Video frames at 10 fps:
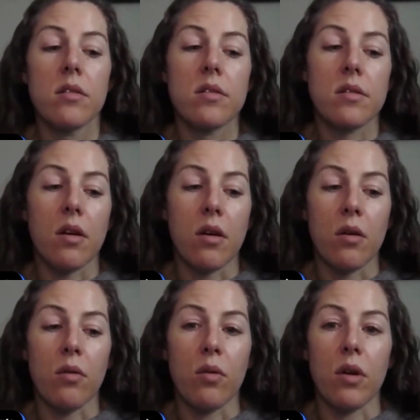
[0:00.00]

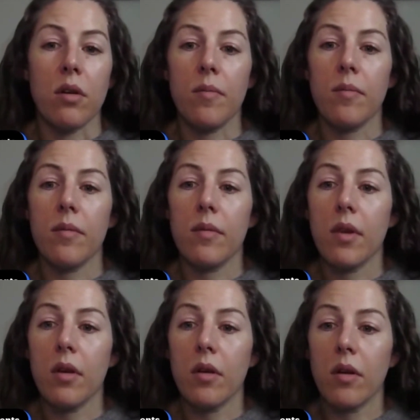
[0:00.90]
So
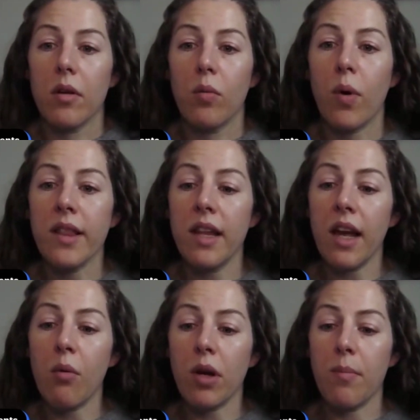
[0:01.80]
one thing
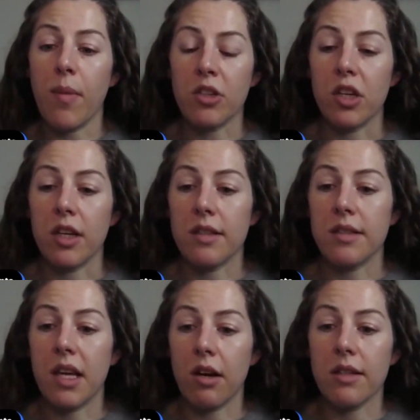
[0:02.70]
I want to mention is
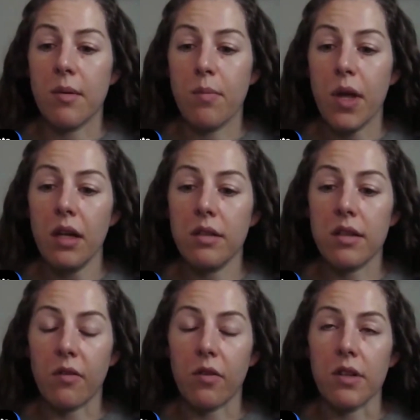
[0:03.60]
there is a big
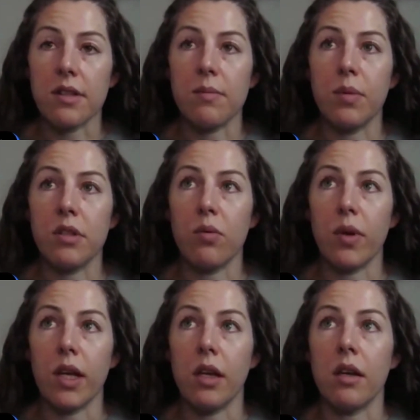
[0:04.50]
difference
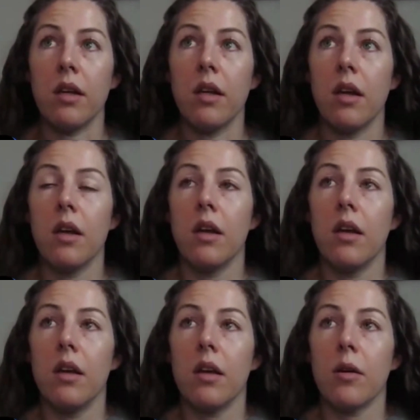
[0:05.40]
between
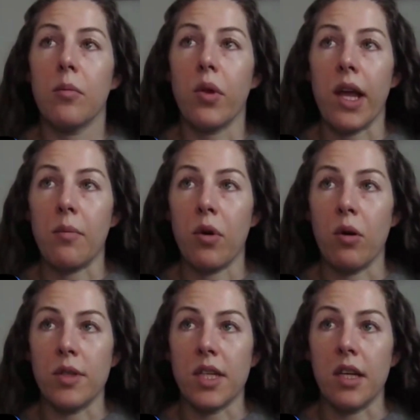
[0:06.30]
plant
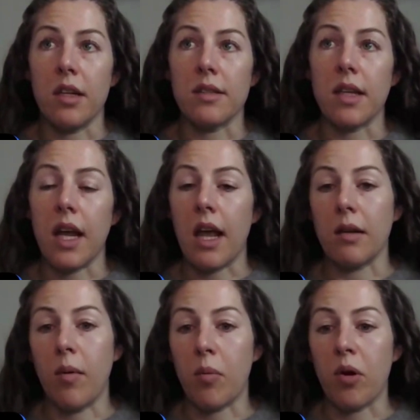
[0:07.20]
proteins and
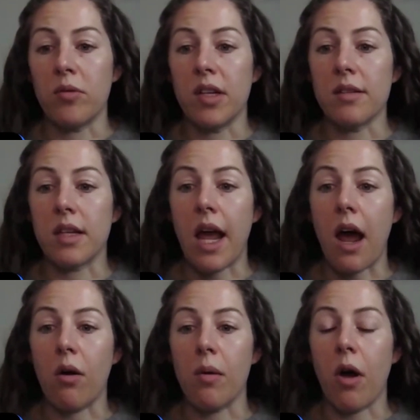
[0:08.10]
animal proteins and
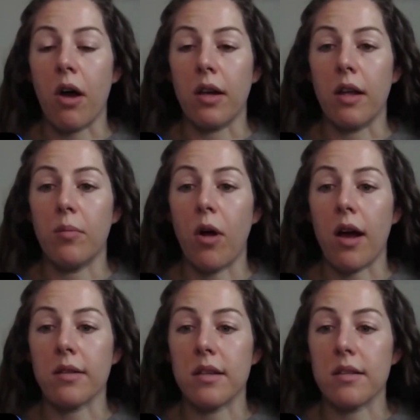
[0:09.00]
how our body
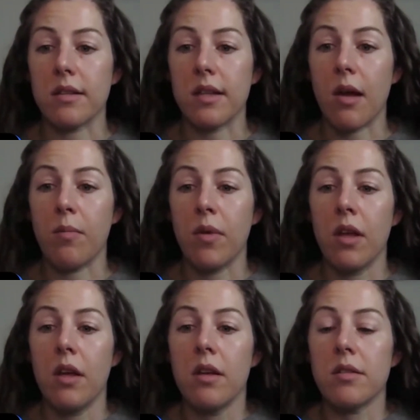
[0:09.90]
processes them.
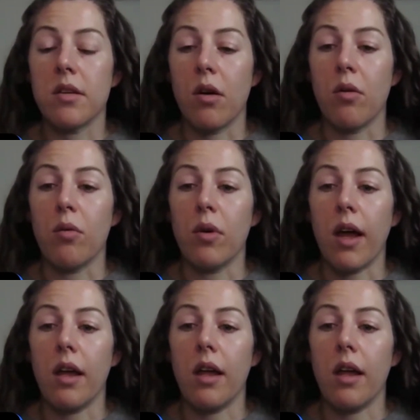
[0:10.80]
So